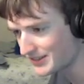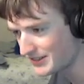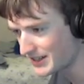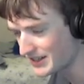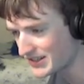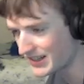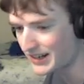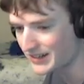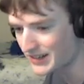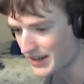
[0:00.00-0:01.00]
did a
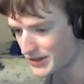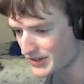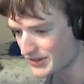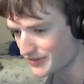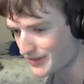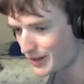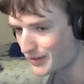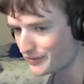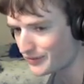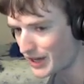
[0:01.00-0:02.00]
sliding dash into
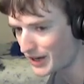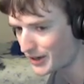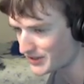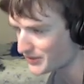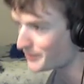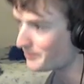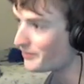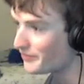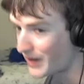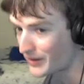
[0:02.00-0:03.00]
into
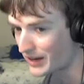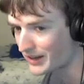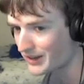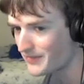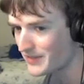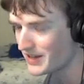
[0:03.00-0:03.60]
Firaga.